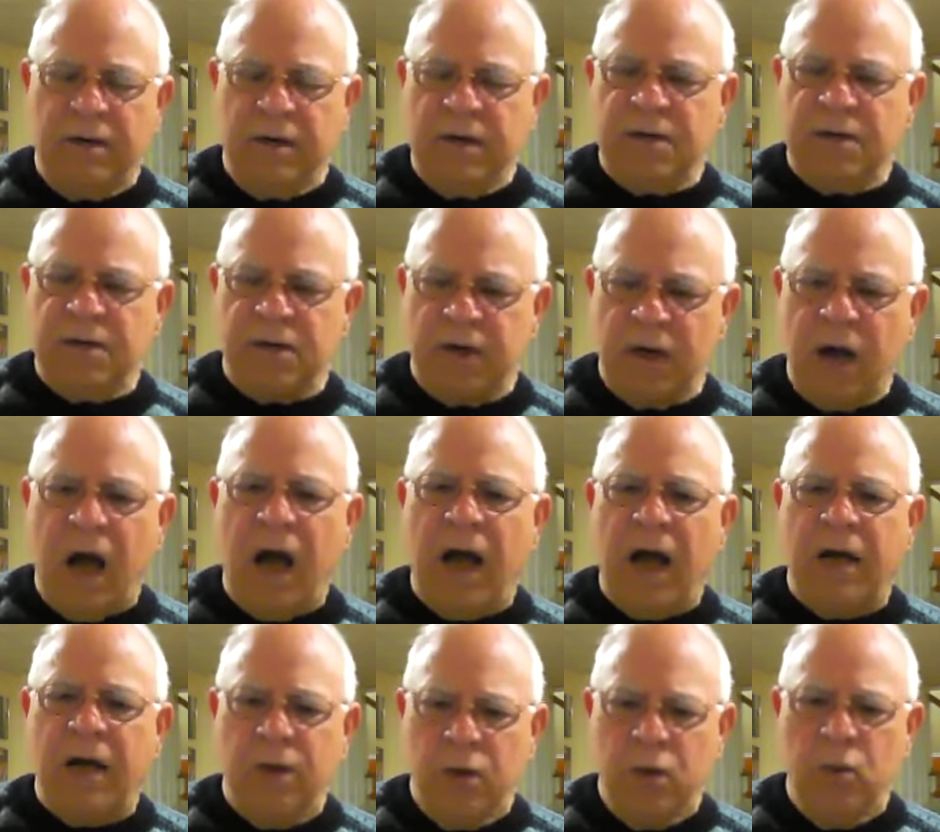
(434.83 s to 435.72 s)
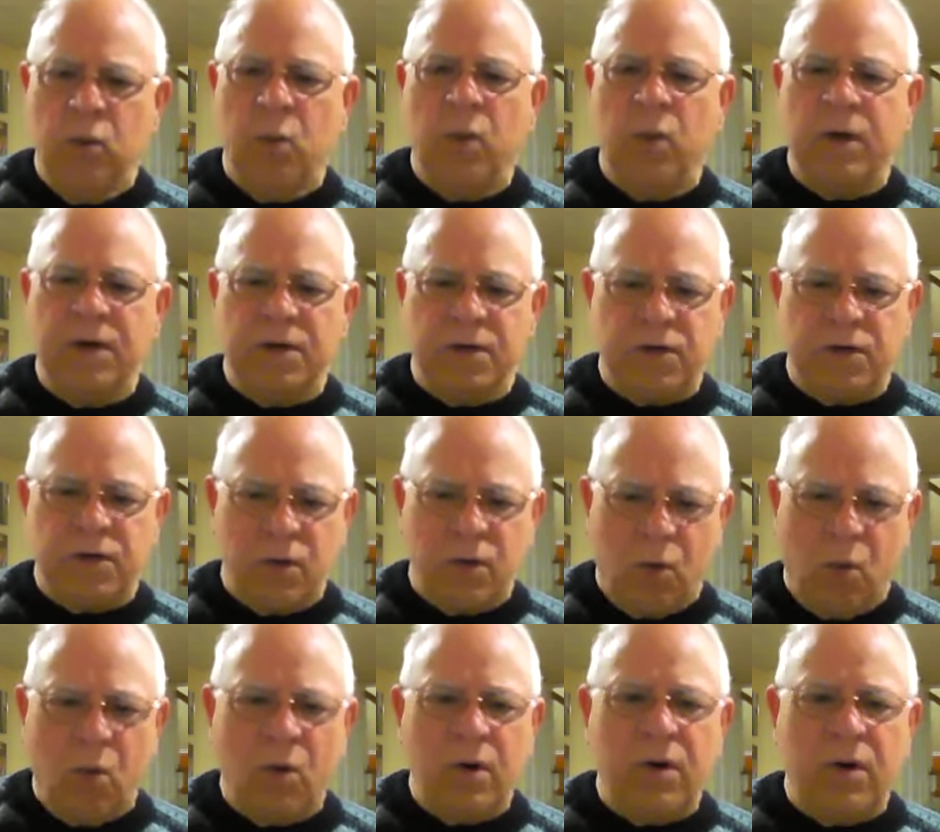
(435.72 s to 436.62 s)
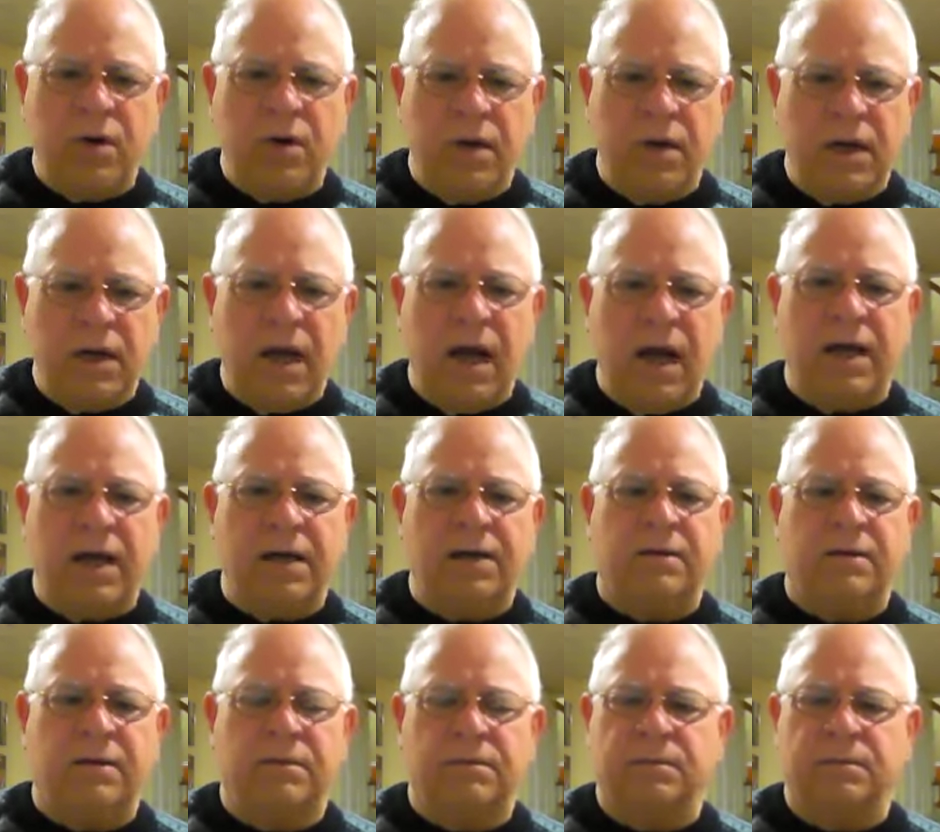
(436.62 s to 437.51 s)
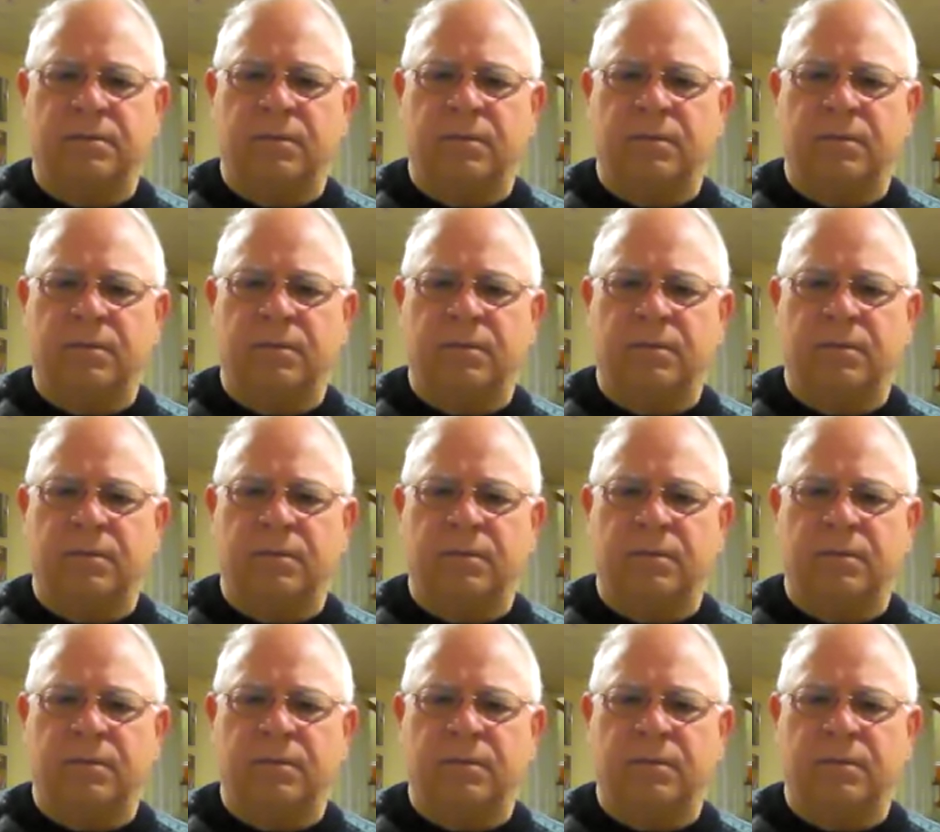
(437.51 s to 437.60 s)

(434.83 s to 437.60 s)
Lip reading: this God who restored the light?